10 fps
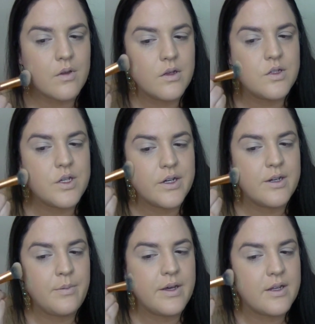
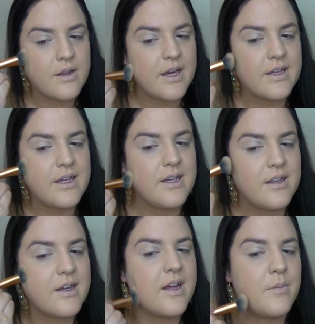Jared Padalecki,
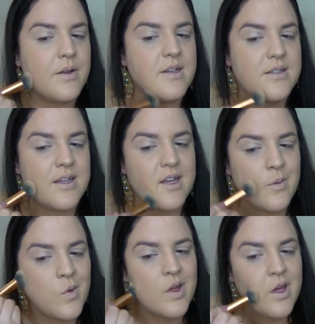the guy that plays
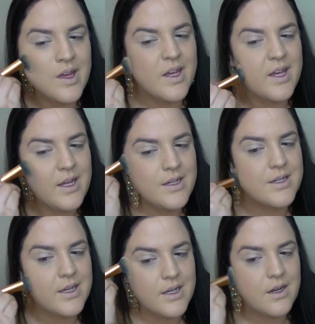Sam, he
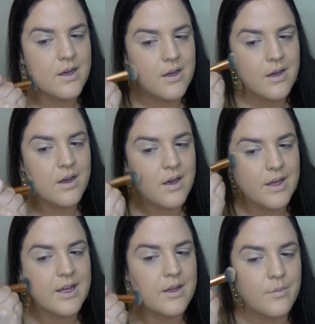did a
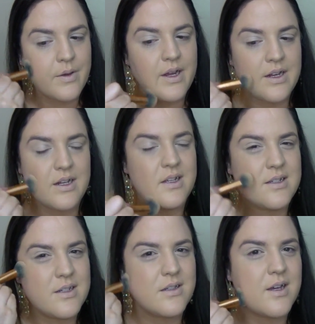campaign, and he
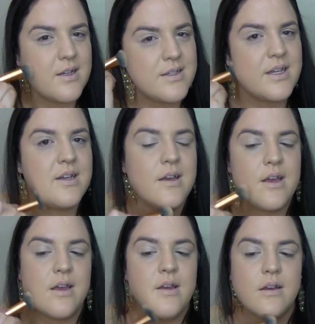still does it,
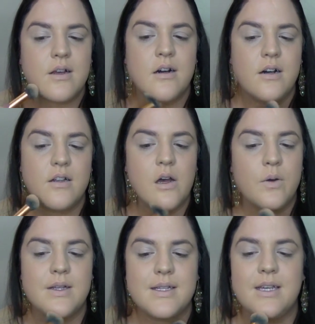called
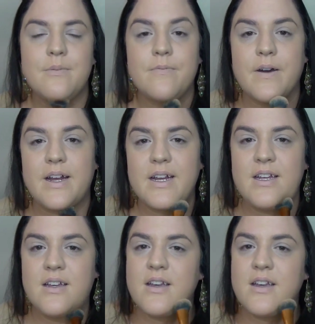Always Keep Fighting.